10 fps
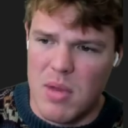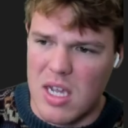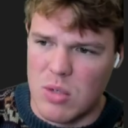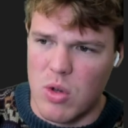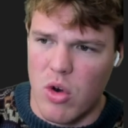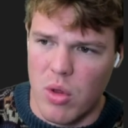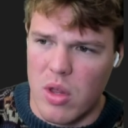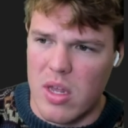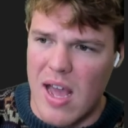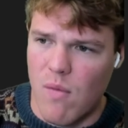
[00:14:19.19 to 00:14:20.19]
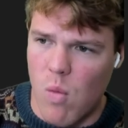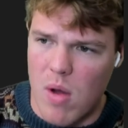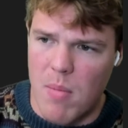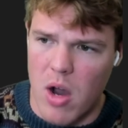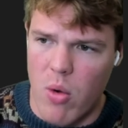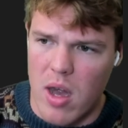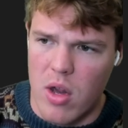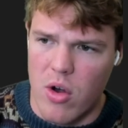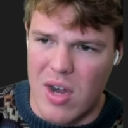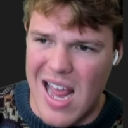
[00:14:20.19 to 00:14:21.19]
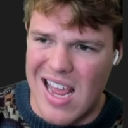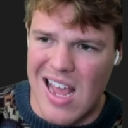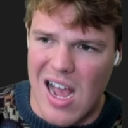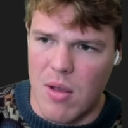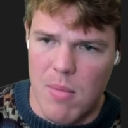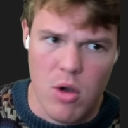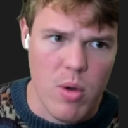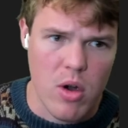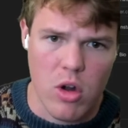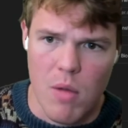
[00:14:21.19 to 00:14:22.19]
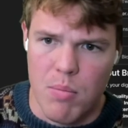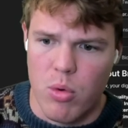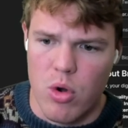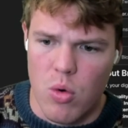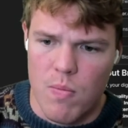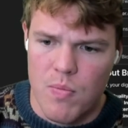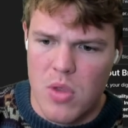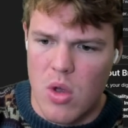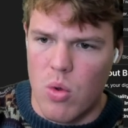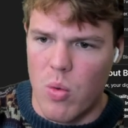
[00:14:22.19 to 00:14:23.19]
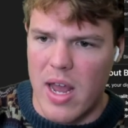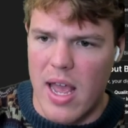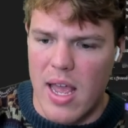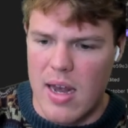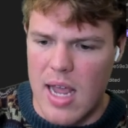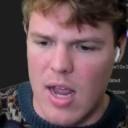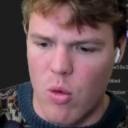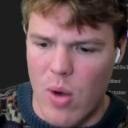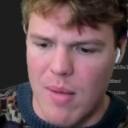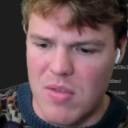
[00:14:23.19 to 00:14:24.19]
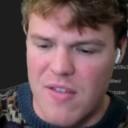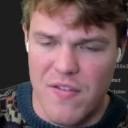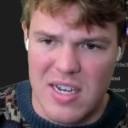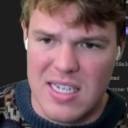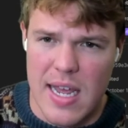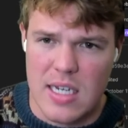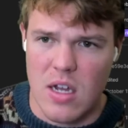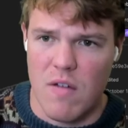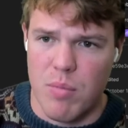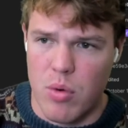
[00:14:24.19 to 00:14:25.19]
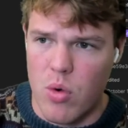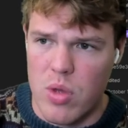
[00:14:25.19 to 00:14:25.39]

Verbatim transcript: because we currently only have one moderator here, an AI moderator called Brew. We went ahead and grabbed the fixed text of Brew